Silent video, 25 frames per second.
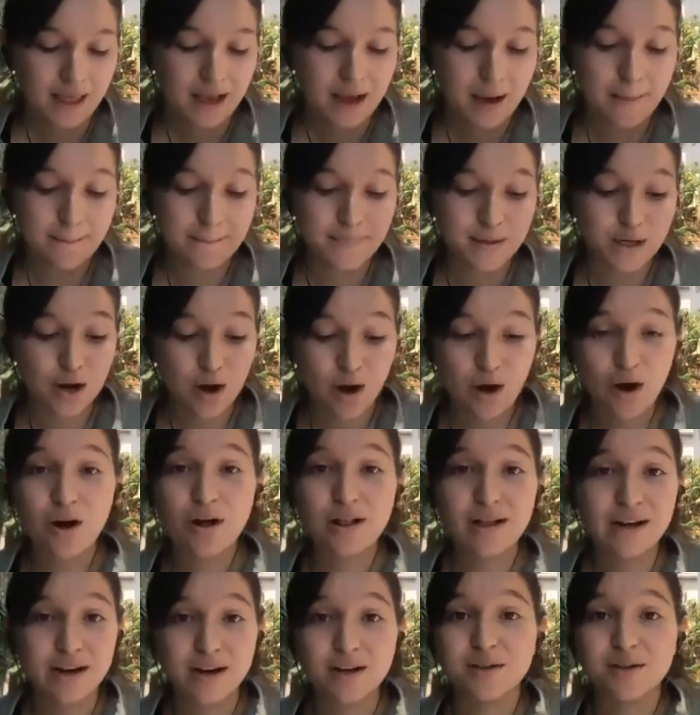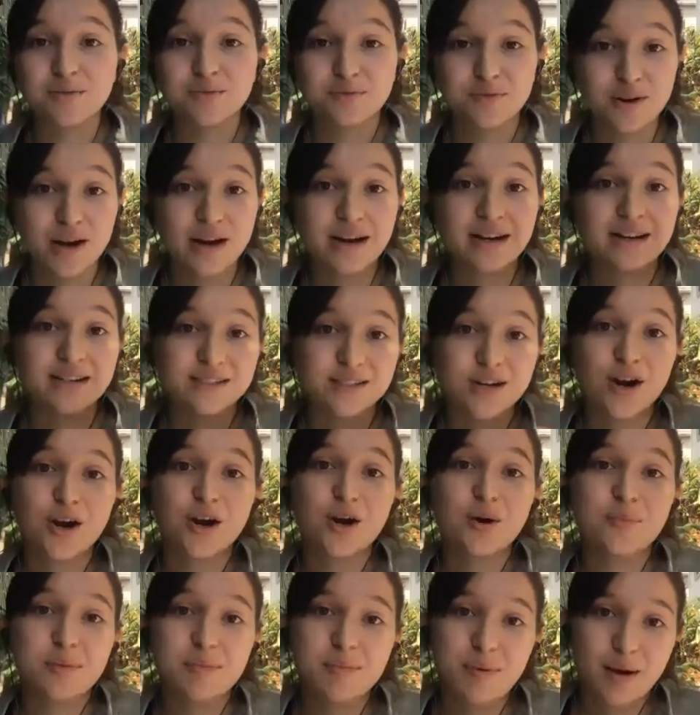But all heirloom varieties are
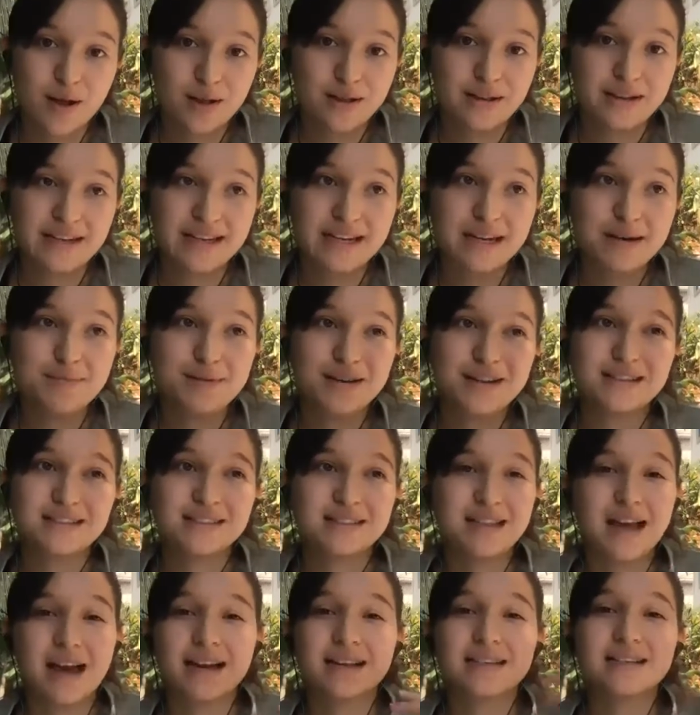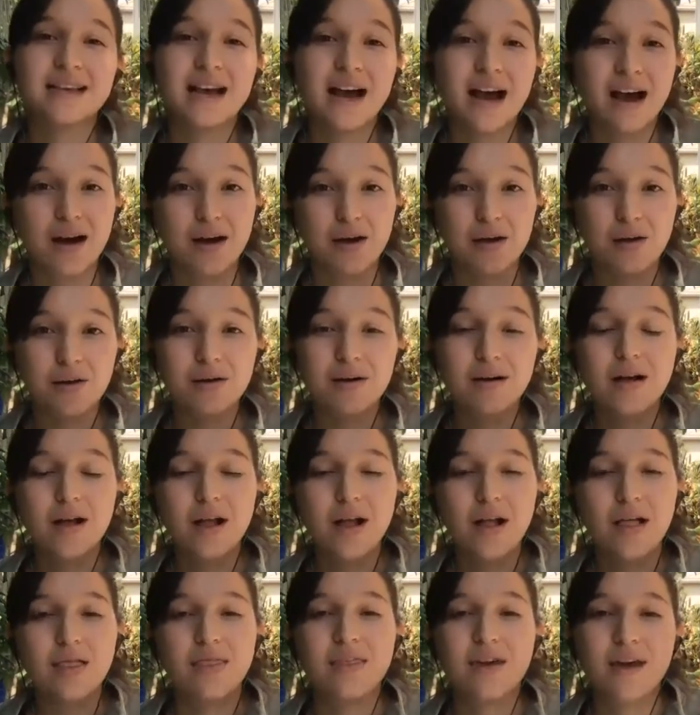open pollinated because that is how
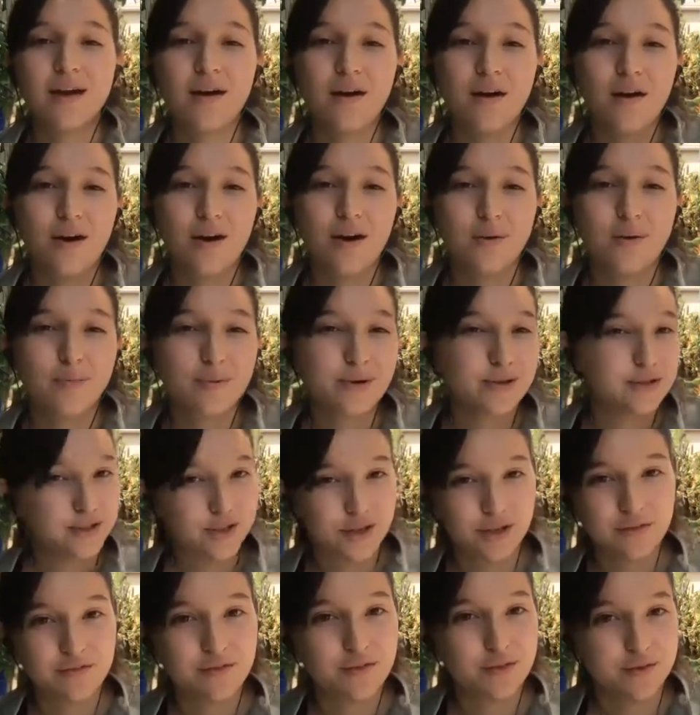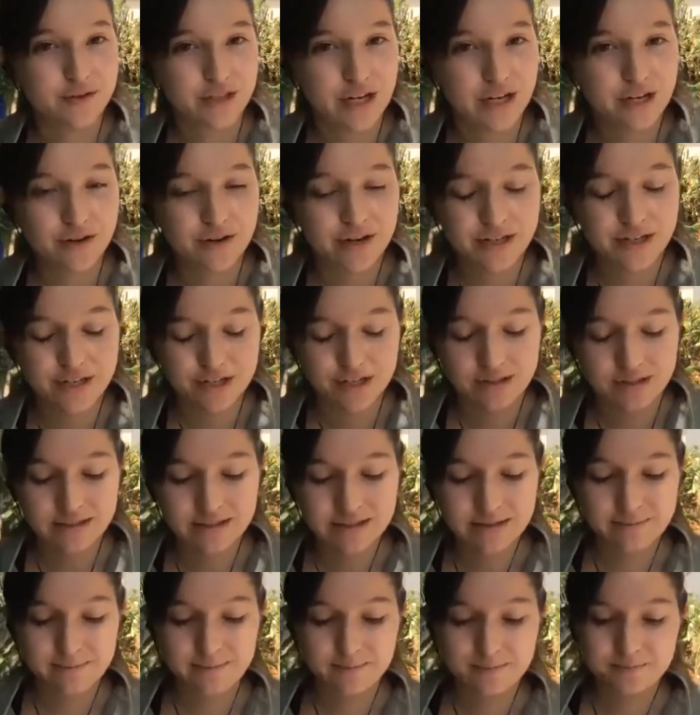they are preserved through
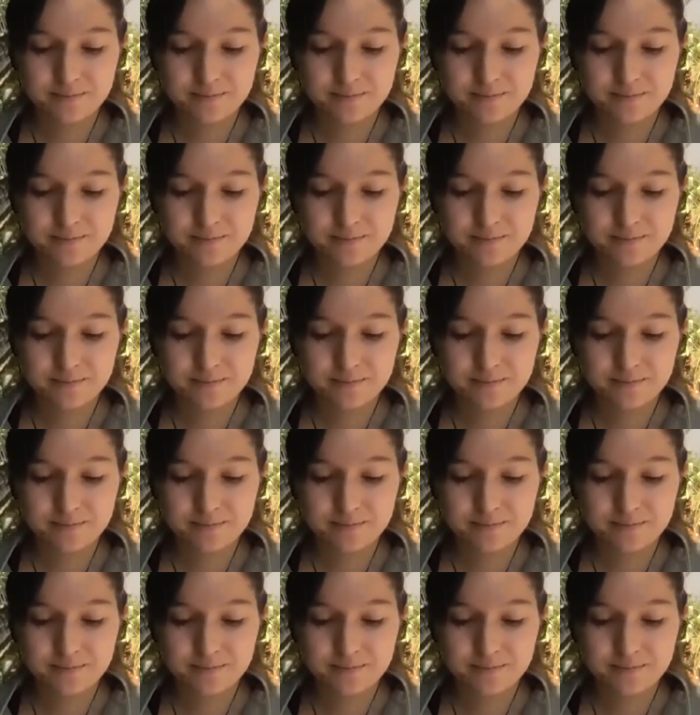generations.